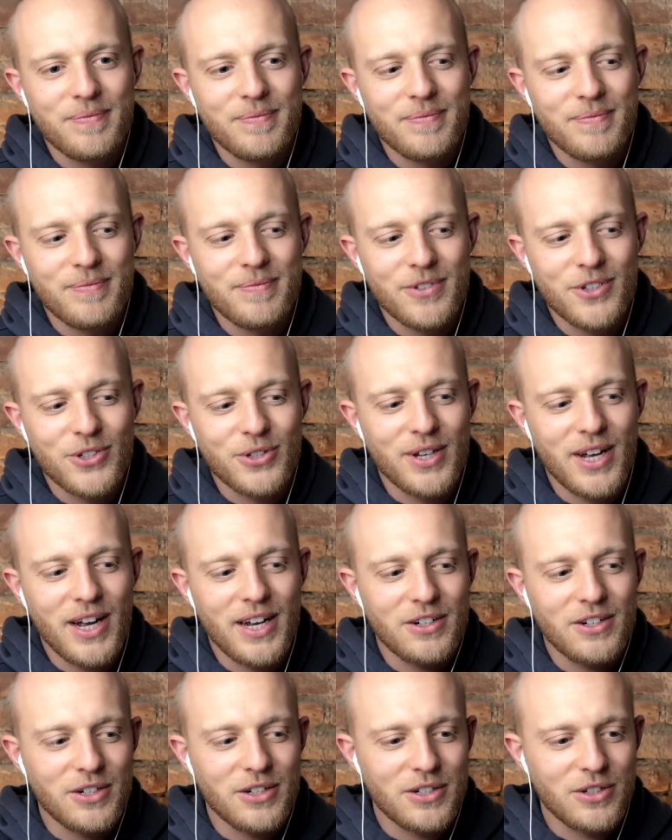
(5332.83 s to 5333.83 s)
So
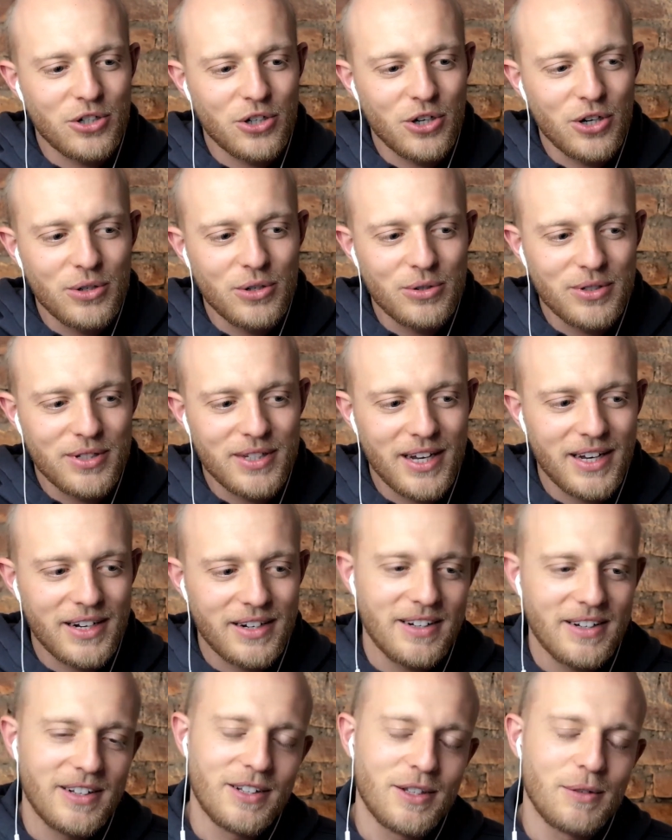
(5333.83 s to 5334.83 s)
that just shows that
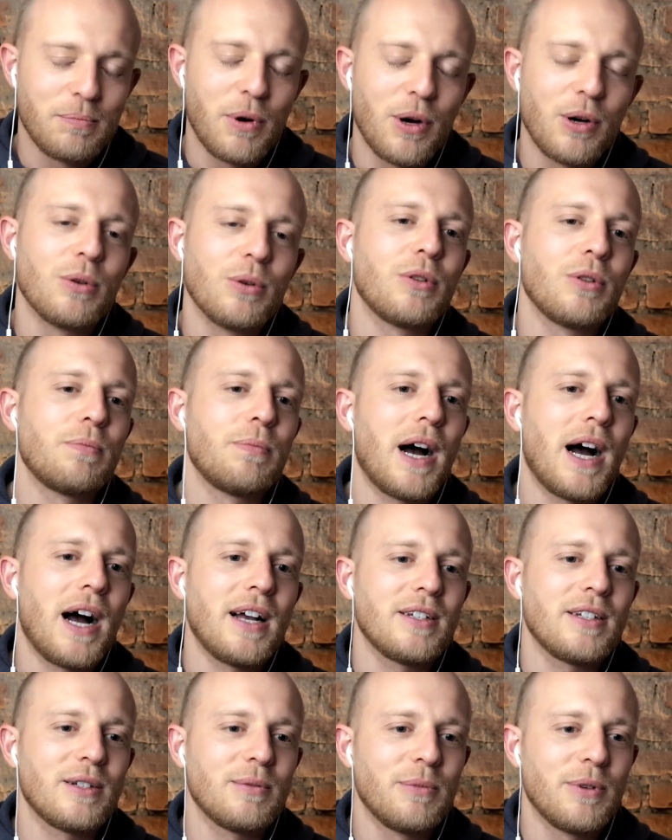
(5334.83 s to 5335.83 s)
it's both
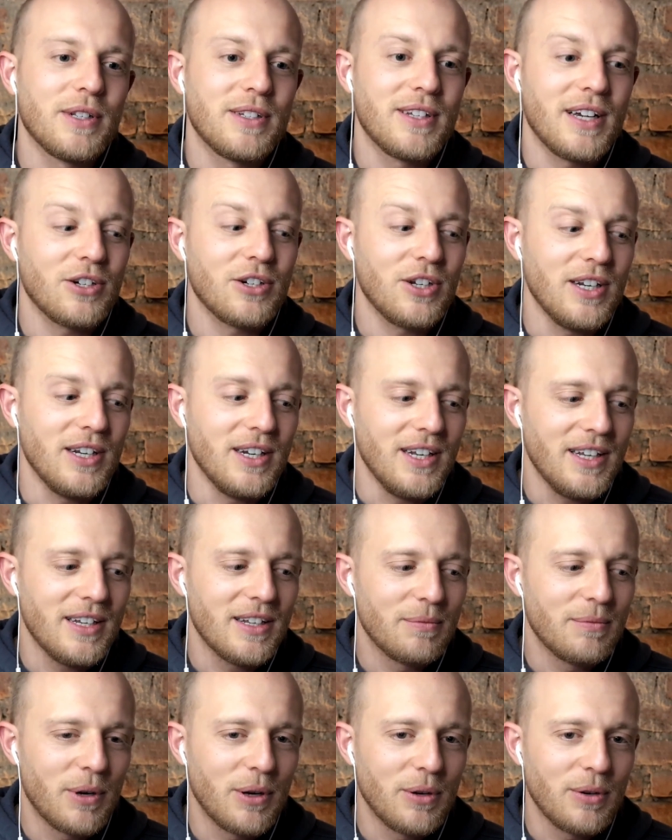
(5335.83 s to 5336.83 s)
possible. It's actually
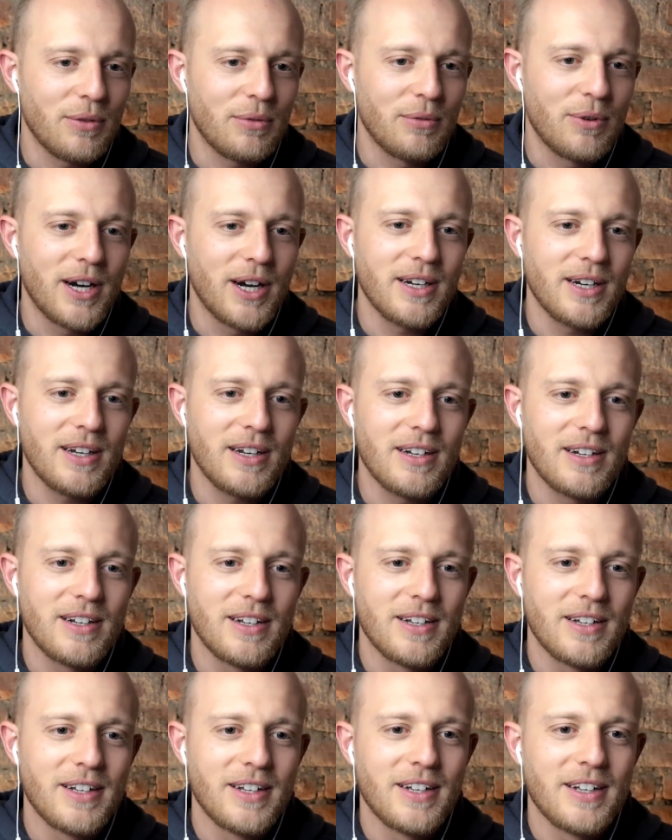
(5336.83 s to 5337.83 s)
needed both, right?
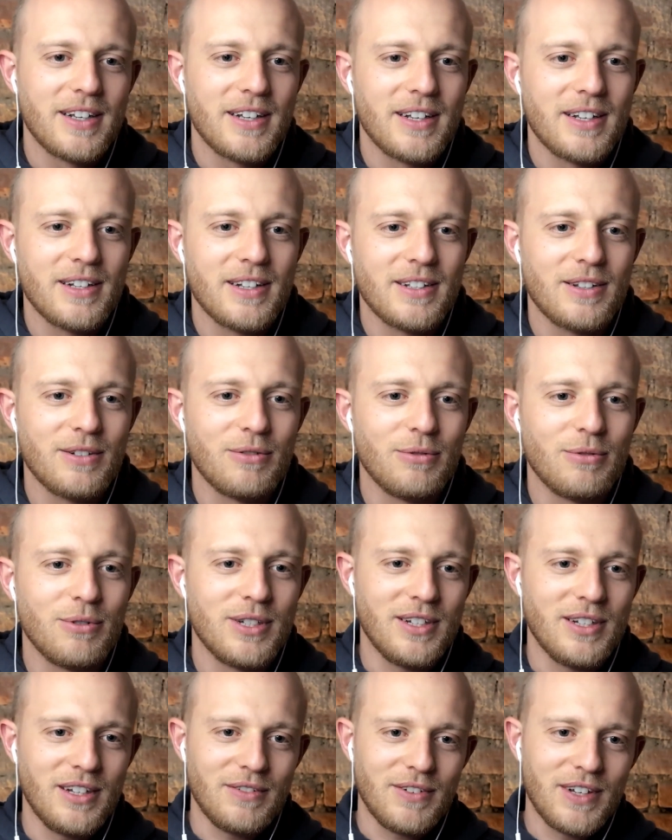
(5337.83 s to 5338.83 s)
The
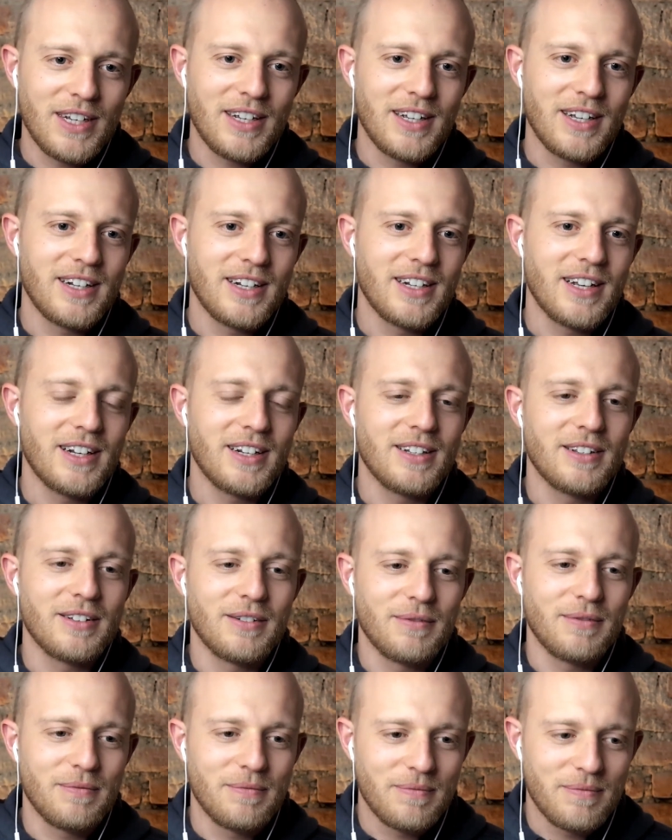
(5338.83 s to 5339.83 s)
receiving and then
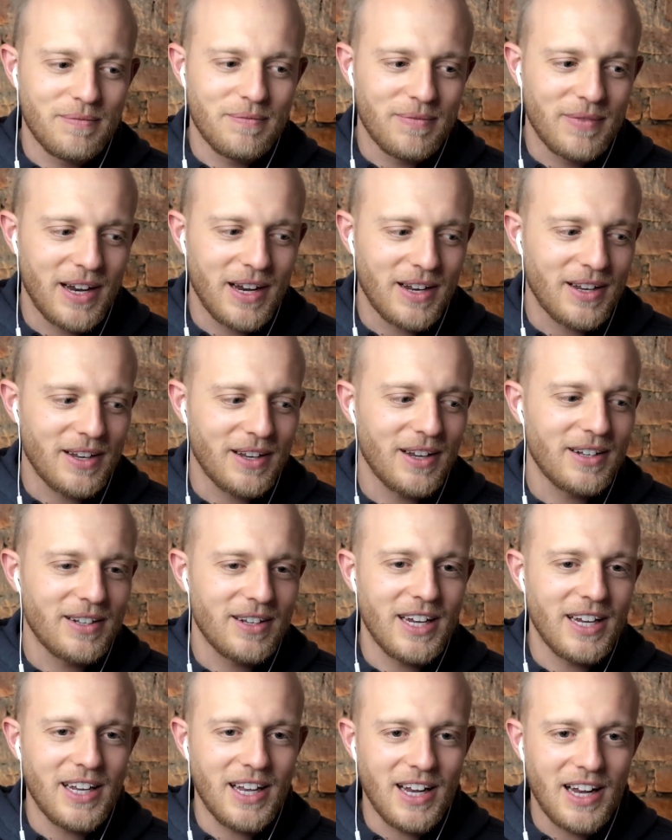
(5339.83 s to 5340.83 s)
the like
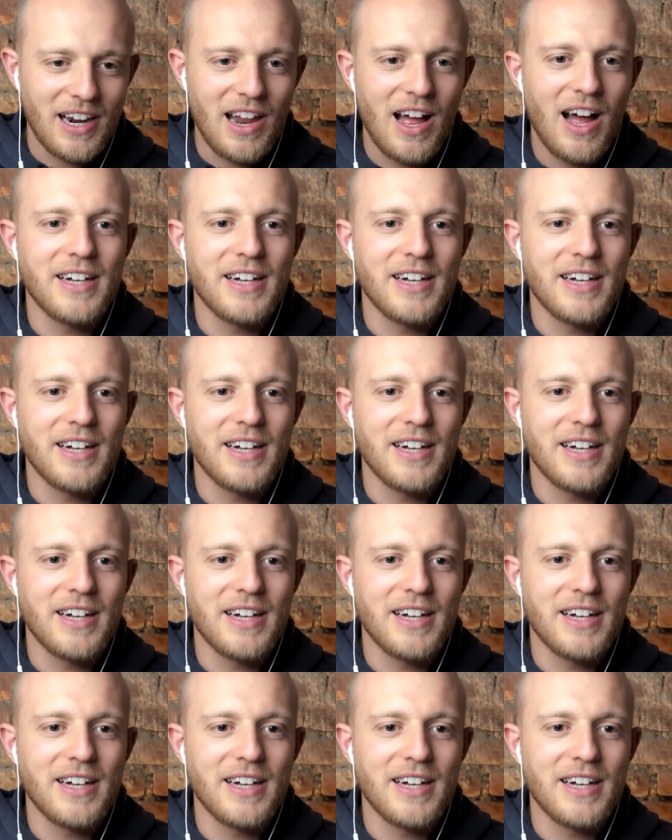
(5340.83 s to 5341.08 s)
taking aligned